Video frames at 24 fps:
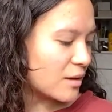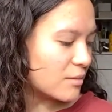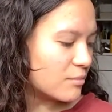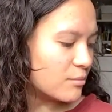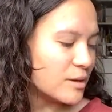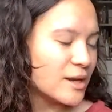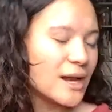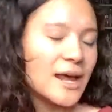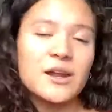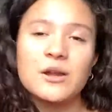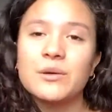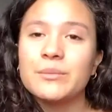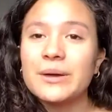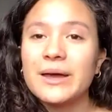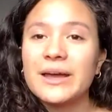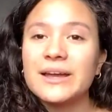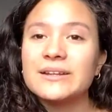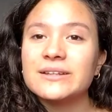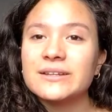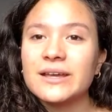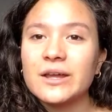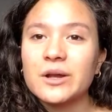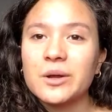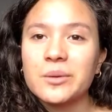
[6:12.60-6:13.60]
But I don't
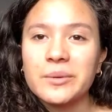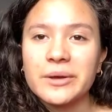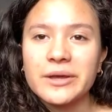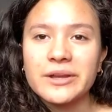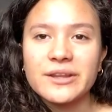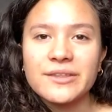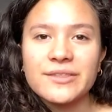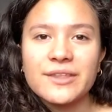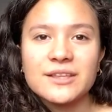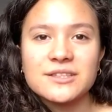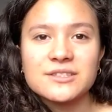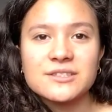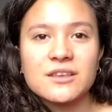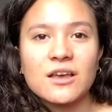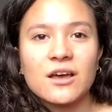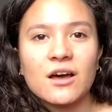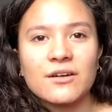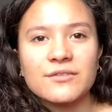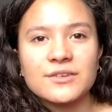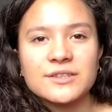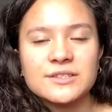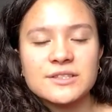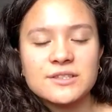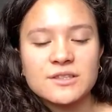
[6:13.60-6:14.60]
mind, and that's
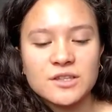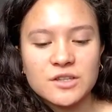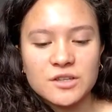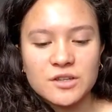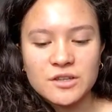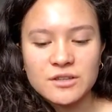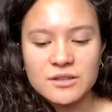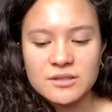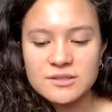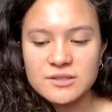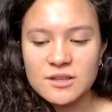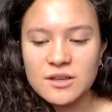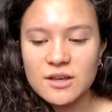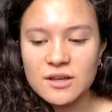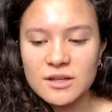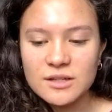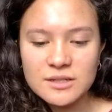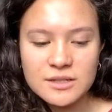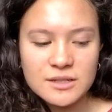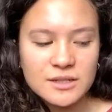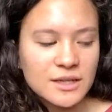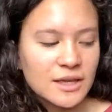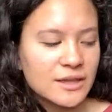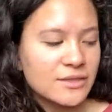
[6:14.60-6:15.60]
obviously the hook of a
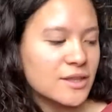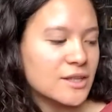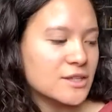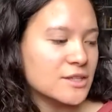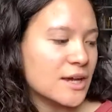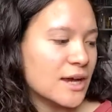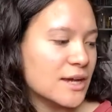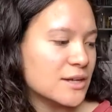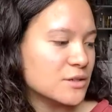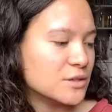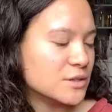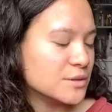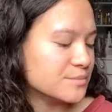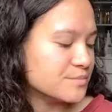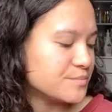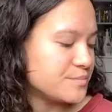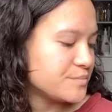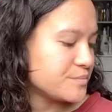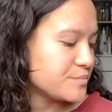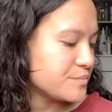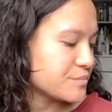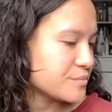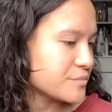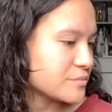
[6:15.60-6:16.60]
song and the title.
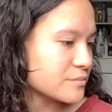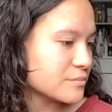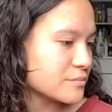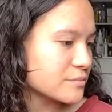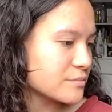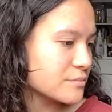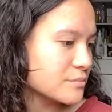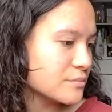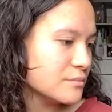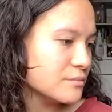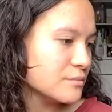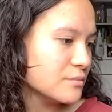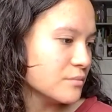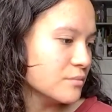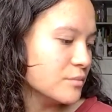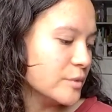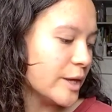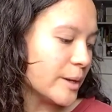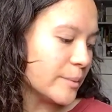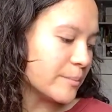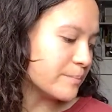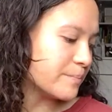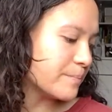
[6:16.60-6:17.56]
Yeah.